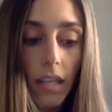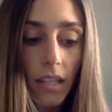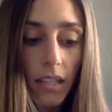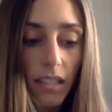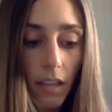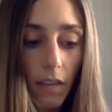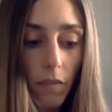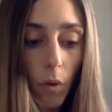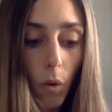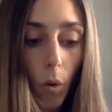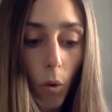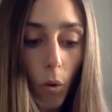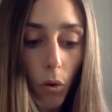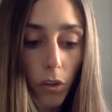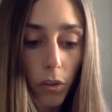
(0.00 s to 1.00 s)
This left a
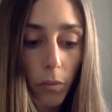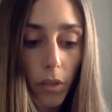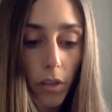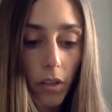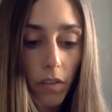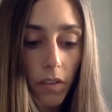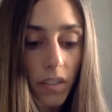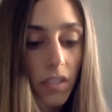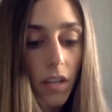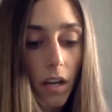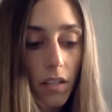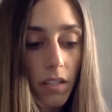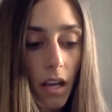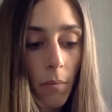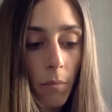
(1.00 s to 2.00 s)
hole in the middle of the
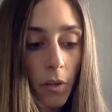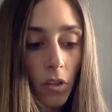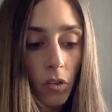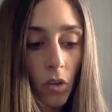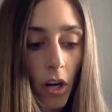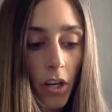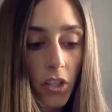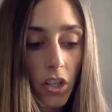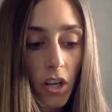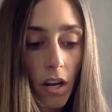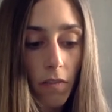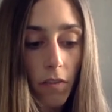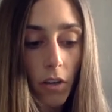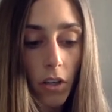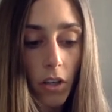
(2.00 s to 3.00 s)
snozcumber large enough
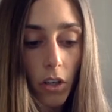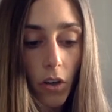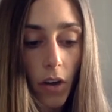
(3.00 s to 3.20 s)
for her to